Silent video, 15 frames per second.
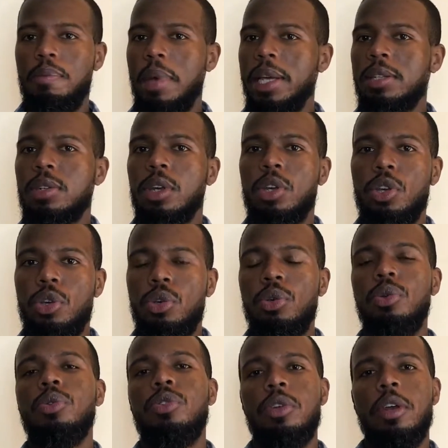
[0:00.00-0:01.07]
makes a
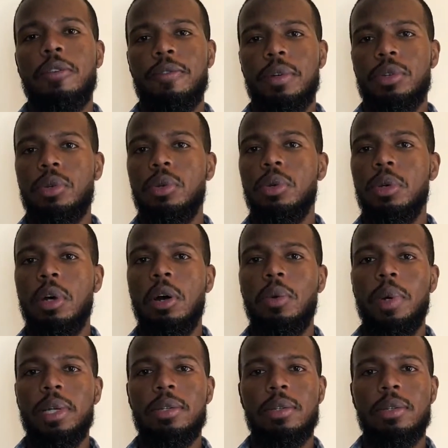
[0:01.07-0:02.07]
huge difference who you go with.